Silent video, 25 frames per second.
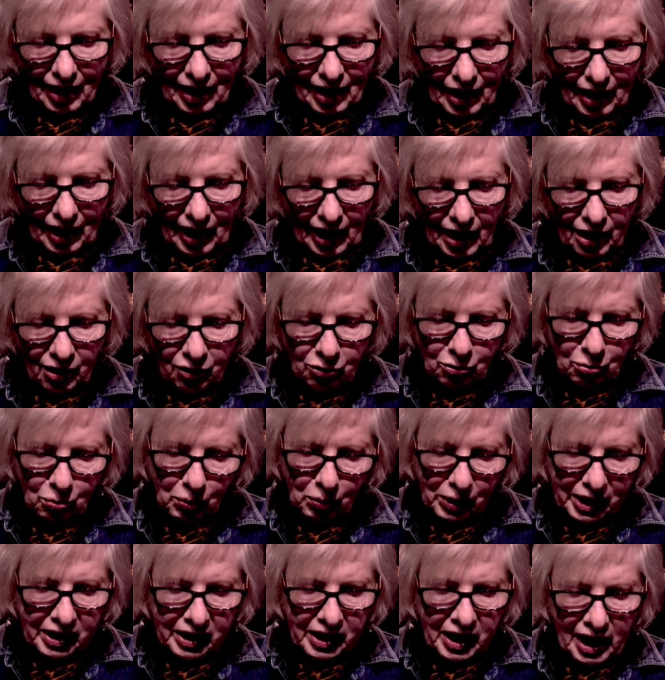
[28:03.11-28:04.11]
As we
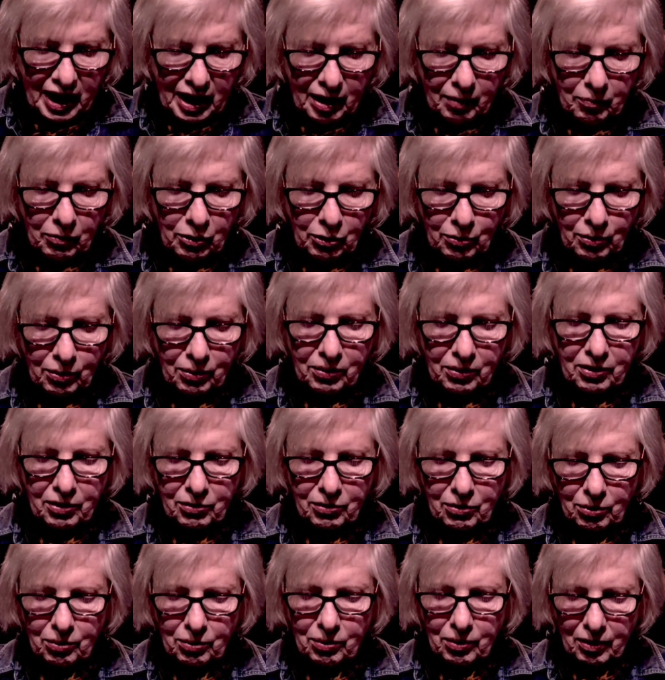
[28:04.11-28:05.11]
came through the
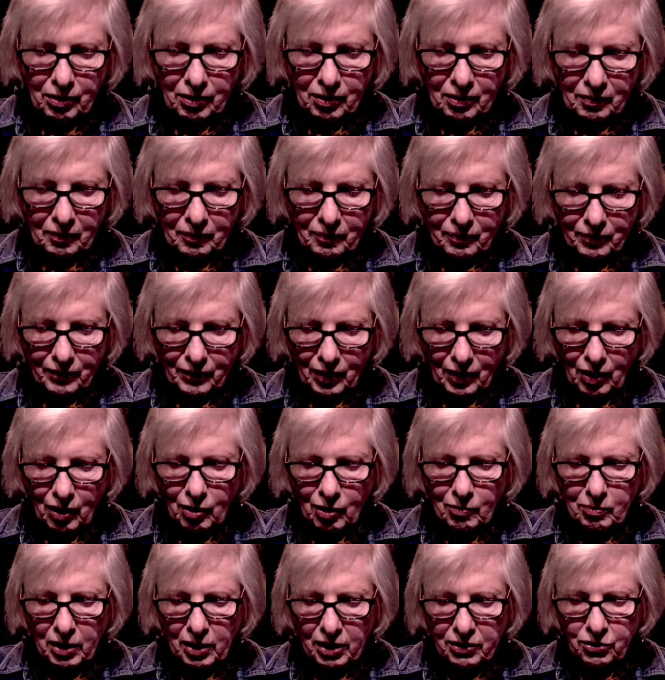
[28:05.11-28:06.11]
door, our
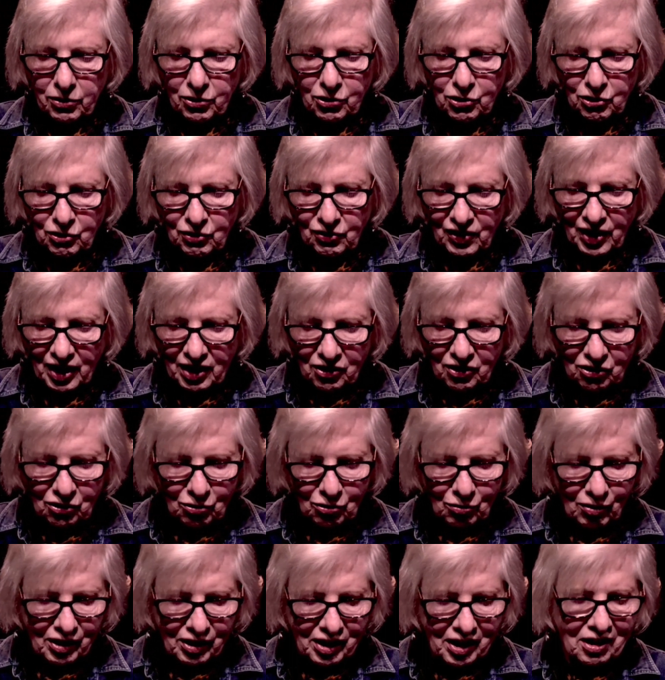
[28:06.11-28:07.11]
mother's face
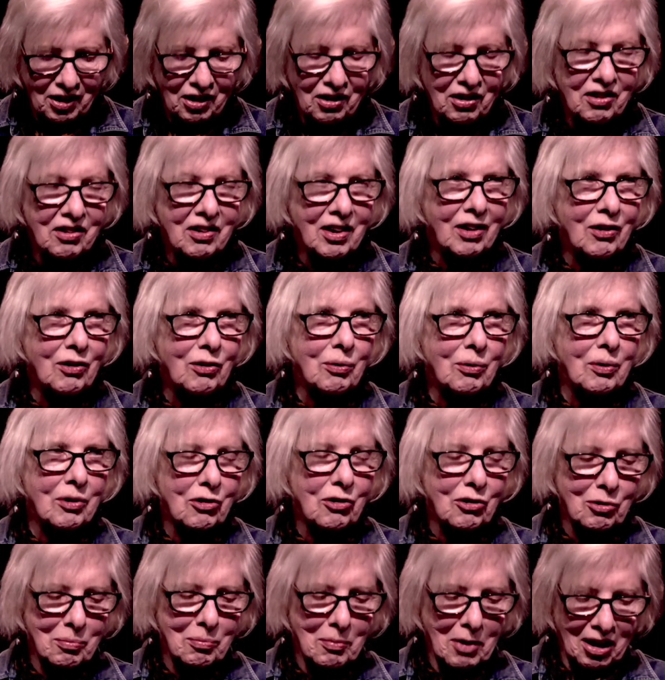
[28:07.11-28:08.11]
wreathed into a
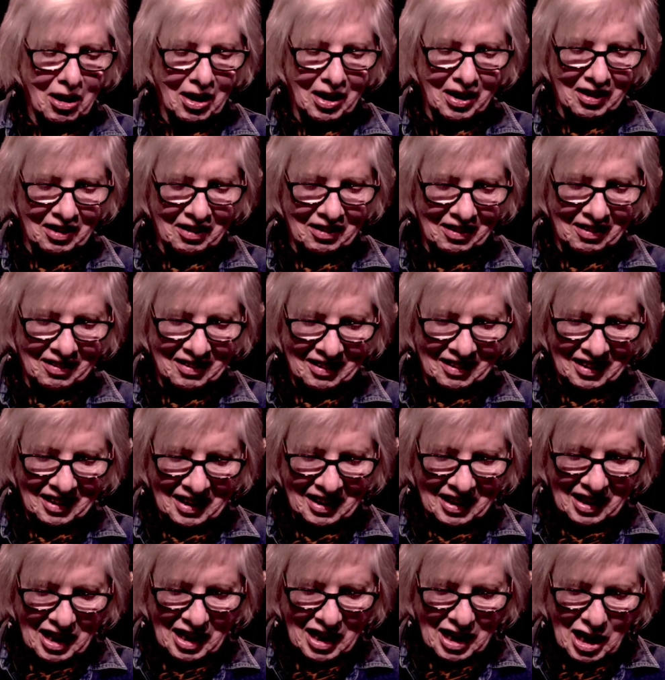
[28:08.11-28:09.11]
smile,
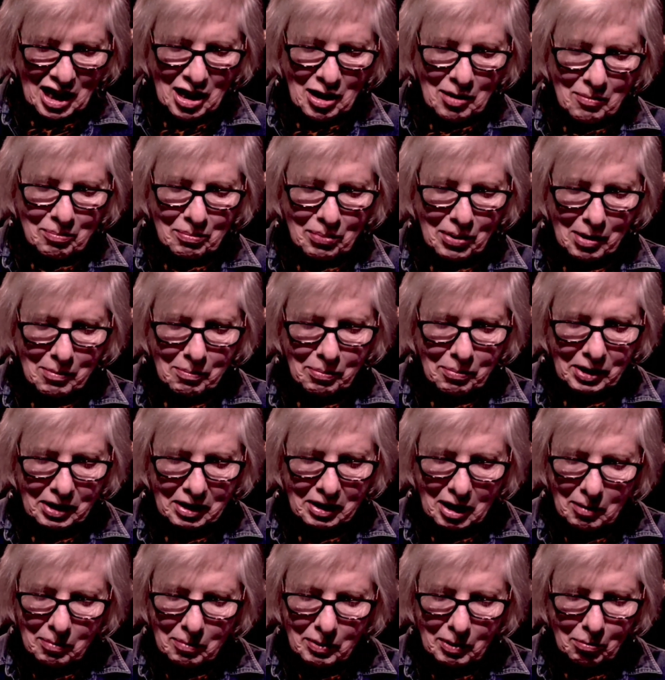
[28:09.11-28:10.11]
bumping
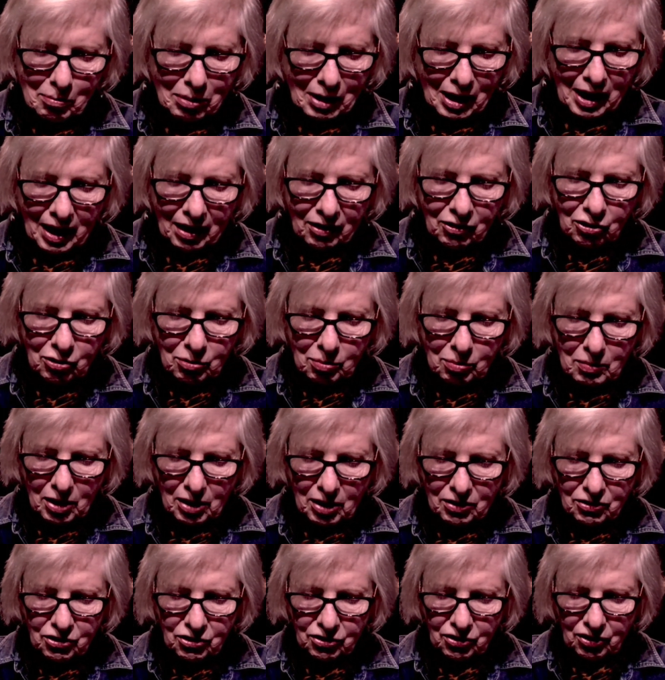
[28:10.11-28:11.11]
up a black
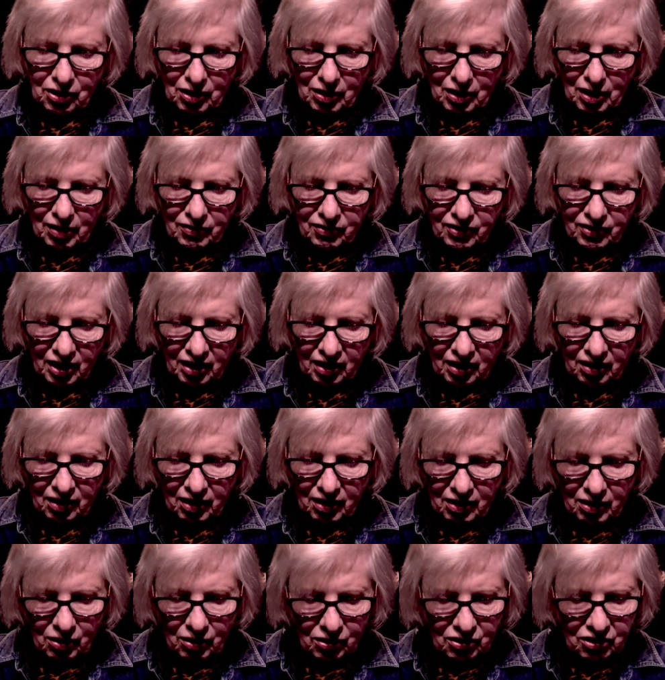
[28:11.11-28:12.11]
smudge of ink on
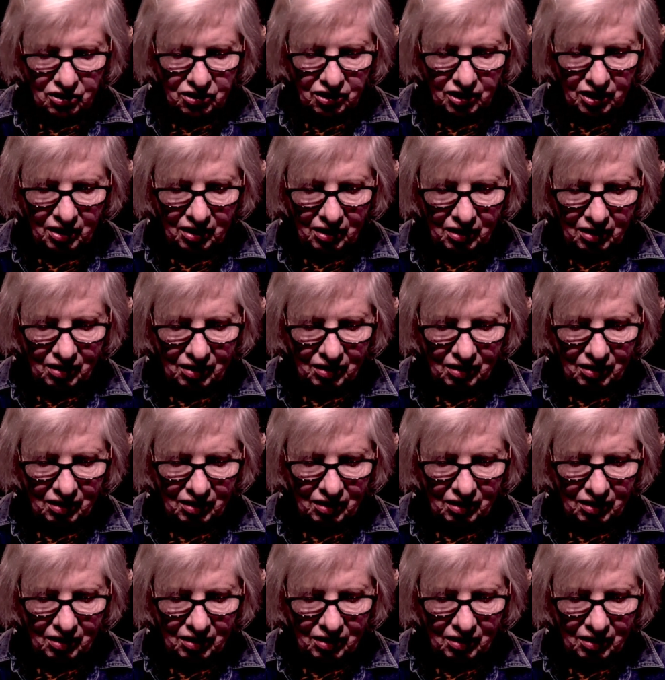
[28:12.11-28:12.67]
her cheek.